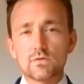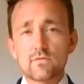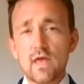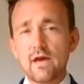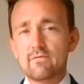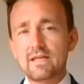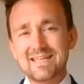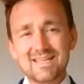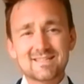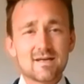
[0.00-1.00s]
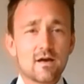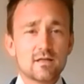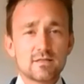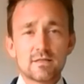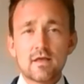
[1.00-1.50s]
So if you have any knit
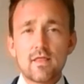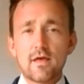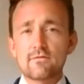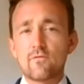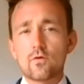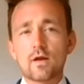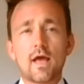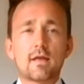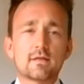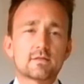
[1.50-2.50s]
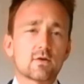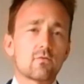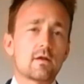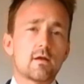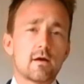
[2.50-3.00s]
ties, that four in hand is a
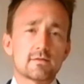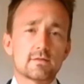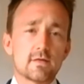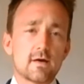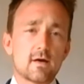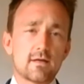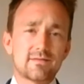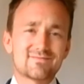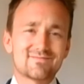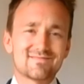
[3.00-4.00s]
great knot to tie.